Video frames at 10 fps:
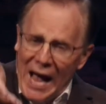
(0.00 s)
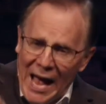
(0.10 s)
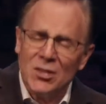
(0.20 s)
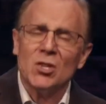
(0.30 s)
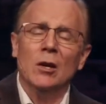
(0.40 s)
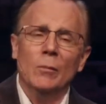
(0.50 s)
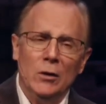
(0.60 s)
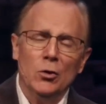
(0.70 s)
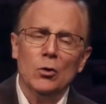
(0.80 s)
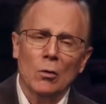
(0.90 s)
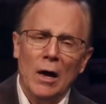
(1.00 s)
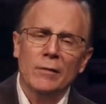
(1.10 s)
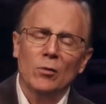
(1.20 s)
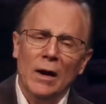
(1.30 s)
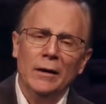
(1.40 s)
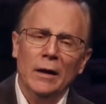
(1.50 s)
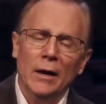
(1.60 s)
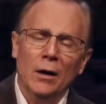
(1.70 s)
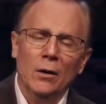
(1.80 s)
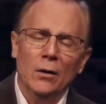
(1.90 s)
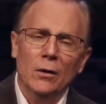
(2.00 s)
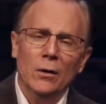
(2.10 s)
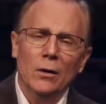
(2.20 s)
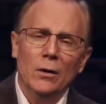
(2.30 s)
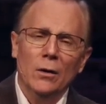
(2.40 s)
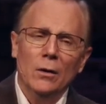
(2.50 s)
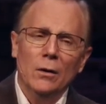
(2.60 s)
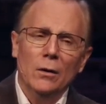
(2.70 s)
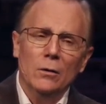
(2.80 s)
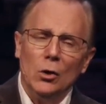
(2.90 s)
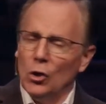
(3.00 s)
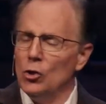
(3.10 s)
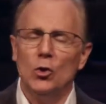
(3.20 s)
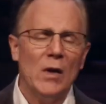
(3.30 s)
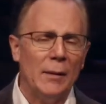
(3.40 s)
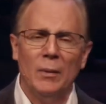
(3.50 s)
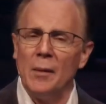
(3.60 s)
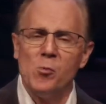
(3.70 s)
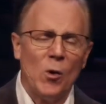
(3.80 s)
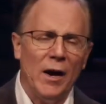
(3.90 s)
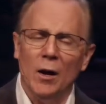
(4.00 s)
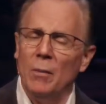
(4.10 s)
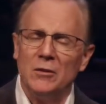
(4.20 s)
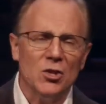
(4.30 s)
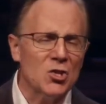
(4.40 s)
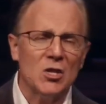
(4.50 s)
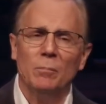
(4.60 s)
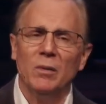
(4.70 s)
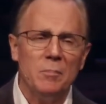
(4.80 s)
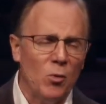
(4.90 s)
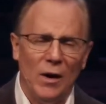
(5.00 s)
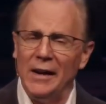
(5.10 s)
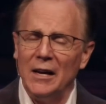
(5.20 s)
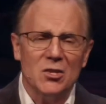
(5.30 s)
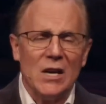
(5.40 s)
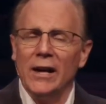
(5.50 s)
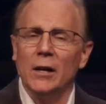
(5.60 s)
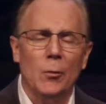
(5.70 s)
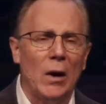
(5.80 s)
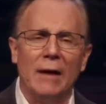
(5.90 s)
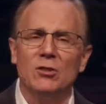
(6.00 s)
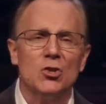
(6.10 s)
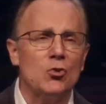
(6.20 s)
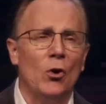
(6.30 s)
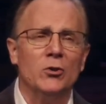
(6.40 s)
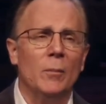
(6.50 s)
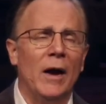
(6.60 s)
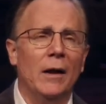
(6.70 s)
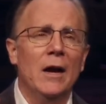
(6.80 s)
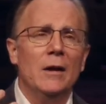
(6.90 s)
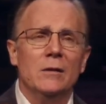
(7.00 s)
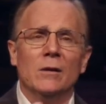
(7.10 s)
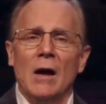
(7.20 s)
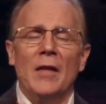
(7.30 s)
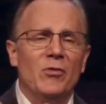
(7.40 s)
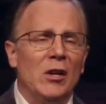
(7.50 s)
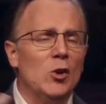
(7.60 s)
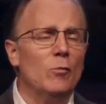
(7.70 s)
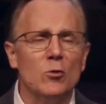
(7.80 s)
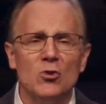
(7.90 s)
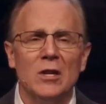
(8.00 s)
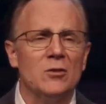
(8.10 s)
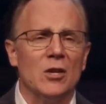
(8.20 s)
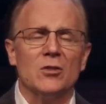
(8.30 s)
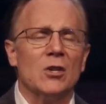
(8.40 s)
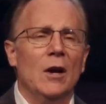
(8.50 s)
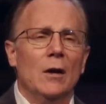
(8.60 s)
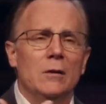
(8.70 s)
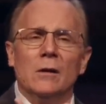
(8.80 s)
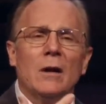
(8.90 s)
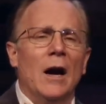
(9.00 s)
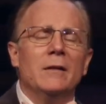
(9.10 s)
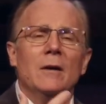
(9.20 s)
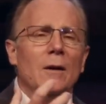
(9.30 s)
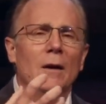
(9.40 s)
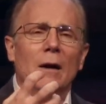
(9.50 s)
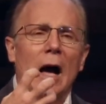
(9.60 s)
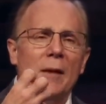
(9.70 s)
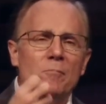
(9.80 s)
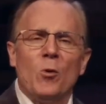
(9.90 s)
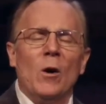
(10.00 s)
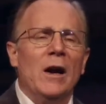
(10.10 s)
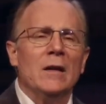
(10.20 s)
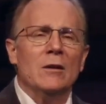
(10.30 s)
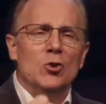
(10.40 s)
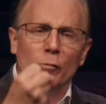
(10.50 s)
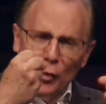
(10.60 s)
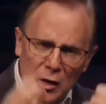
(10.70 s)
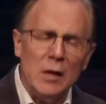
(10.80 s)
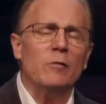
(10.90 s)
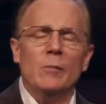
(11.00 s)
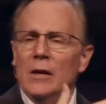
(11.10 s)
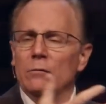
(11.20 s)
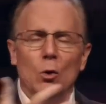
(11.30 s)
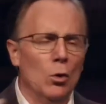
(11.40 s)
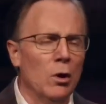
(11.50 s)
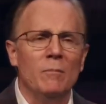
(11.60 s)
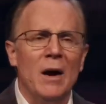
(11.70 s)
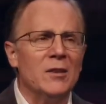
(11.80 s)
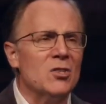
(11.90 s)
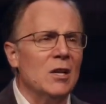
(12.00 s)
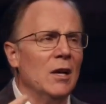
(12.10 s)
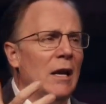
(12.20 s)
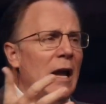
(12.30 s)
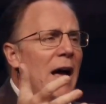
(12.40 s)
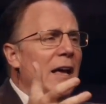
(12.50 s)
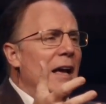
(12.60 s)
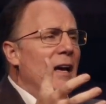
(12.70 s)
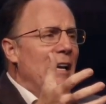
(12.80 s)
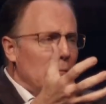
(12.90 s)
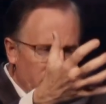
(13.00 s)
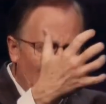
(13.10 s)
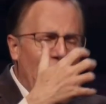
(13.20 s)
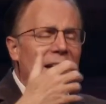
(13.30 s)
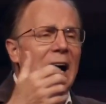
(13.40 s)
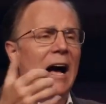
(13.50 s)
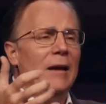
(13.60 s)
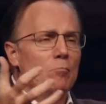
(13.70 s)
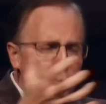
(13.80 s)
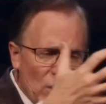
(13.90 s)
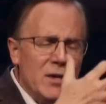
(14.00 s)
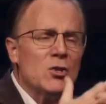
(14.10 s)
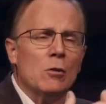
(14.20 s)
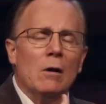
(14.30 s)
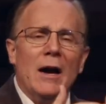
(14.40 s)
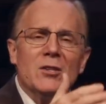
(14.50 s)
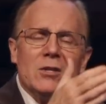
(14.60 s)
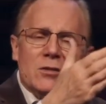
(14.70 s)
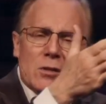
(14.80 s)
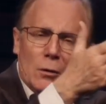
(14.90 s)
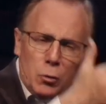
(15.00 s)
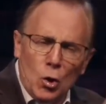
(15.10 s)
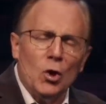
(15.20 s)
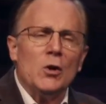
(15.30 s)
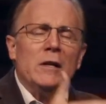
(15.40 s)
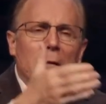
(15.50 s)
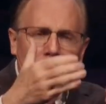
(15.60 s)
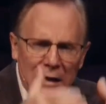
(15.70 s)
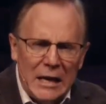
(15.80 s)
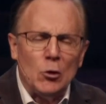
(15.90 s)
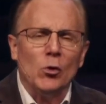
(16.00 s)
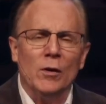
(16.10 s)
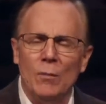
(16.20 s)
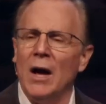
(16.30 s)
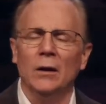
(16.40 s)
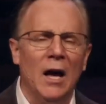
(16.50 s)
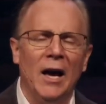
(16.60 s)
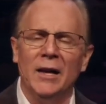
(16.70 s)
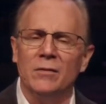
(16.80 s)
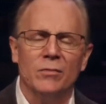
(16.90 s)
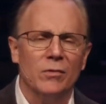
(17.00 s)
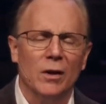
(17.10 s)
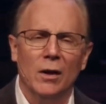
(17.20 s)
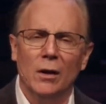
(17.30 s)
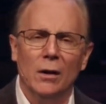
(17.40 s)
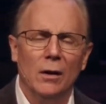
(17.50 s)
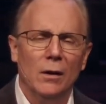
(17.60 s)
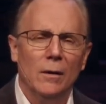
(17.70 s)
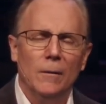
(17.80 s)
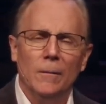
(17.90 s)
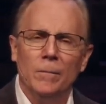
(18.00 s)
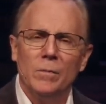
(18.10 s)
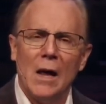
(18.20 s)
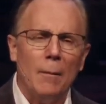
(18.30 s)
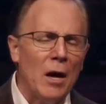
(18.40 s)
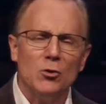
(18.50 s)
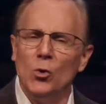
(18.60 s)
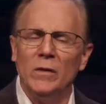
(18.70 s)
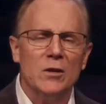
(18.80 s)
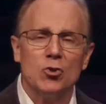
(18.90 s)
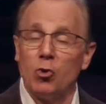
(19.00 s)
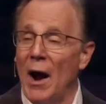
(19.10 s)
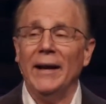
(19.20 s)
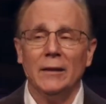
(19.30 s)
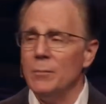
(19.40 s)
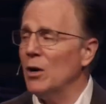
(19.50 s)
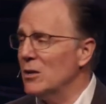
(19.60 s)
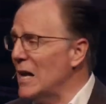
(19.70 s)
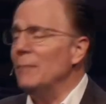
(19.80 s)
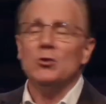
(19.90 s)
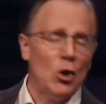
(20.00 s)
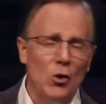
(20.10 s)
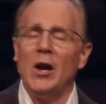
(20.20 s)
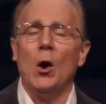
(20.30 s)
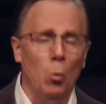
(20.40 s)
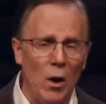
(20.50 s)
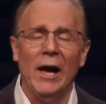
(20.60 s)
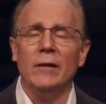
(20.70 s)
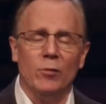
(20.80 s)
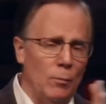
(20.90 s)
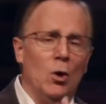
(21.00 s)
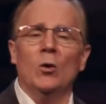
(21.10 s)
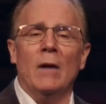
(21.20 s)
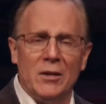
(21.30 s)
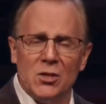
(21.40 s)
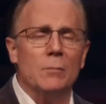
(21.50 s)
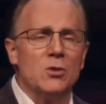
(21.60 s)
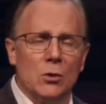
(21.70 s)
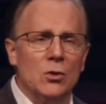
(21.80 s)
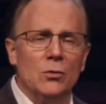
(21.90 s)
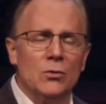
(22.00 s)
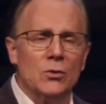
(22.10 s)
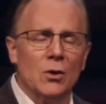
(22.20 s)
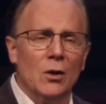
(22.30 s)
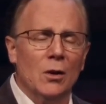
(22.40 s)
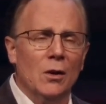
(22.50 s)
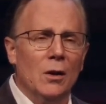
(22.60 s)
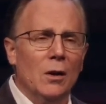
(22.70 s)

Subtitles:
you to ask him into your life right now. You can do that by prayer, by just simply praying exactly what I've just talked about. Dear God, thank you for Jesus. Dear God, I pray that you forgive me of all of my sin, and I embrace Christ as the Lord and leader of my life. Now, I'm not doing this tritely because I'm turning away from all my substitutes.